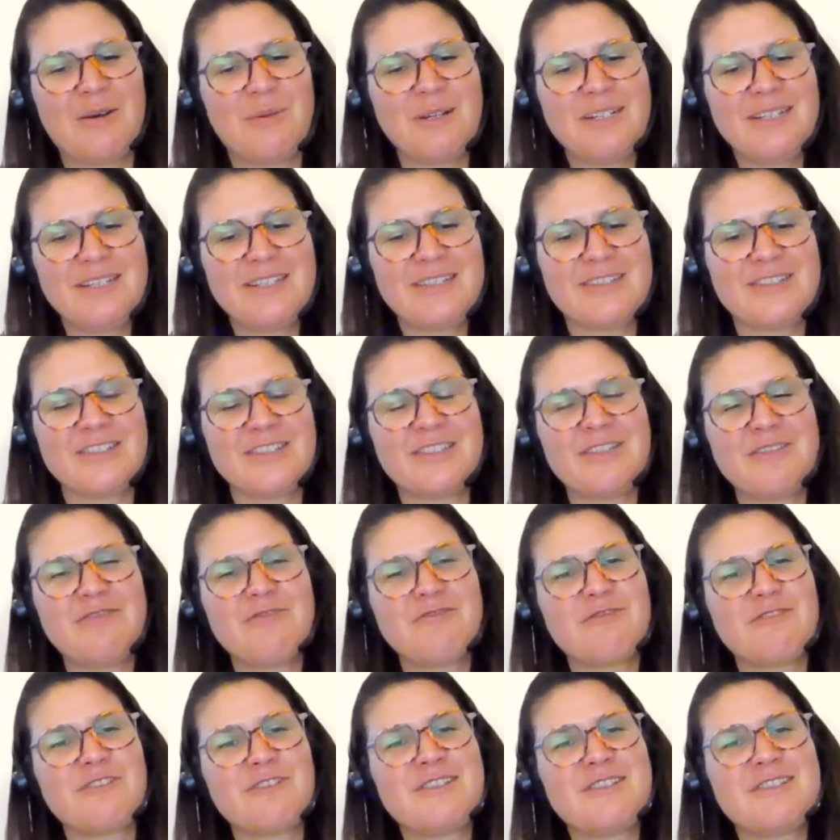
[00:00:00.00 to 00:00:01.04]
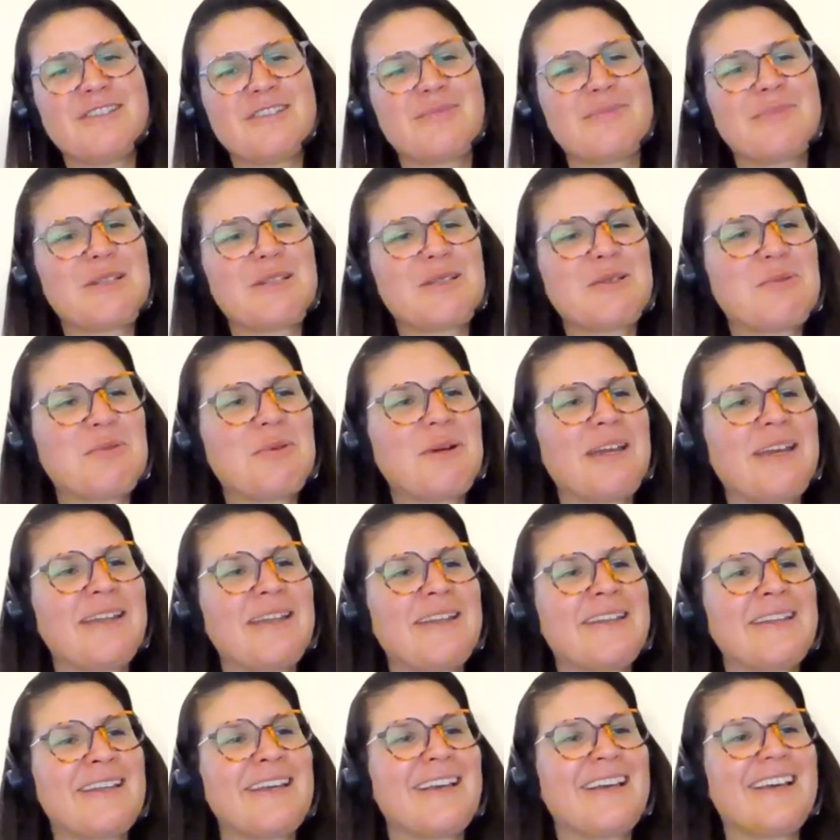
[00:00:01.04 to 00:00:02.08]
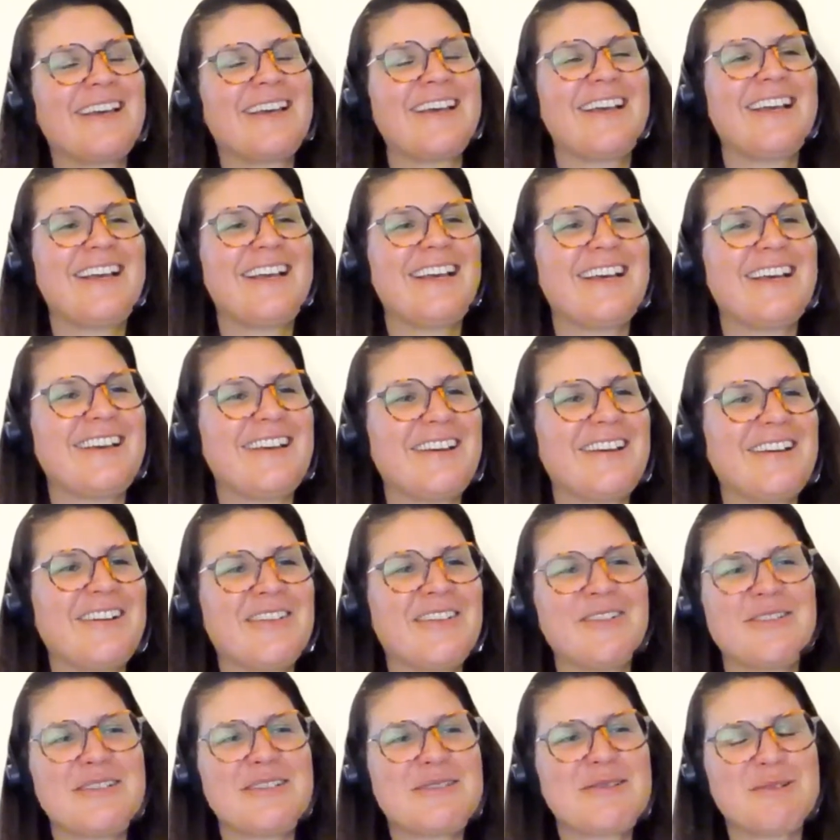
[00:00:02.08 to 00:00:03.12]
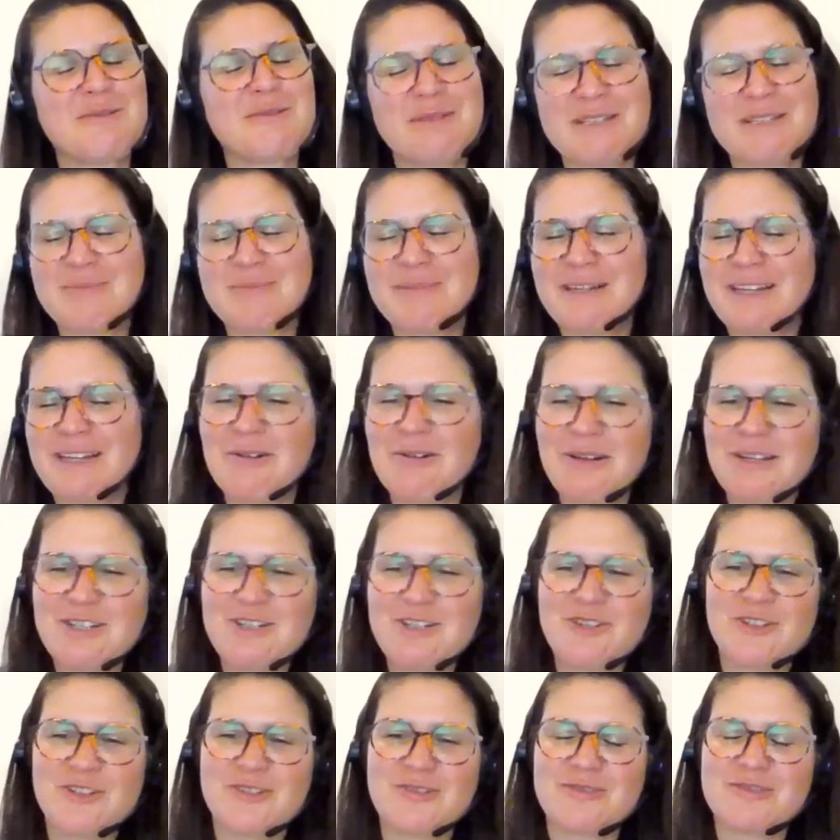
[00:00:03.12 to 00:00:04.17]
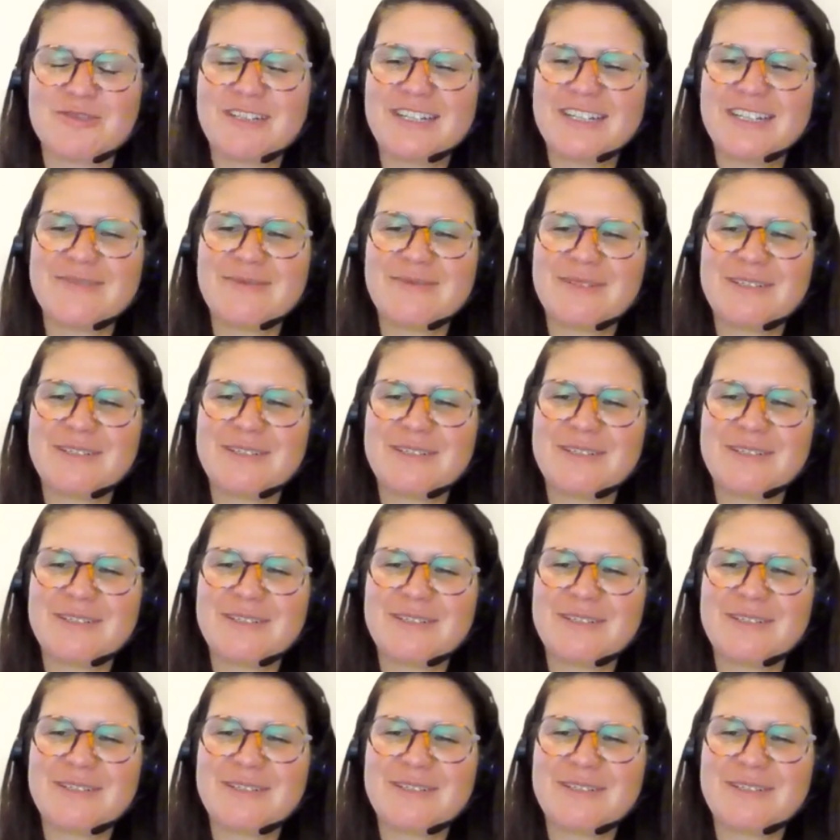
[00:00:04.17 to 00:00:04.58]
what is the difference between, uh, uh, it's always my question, right?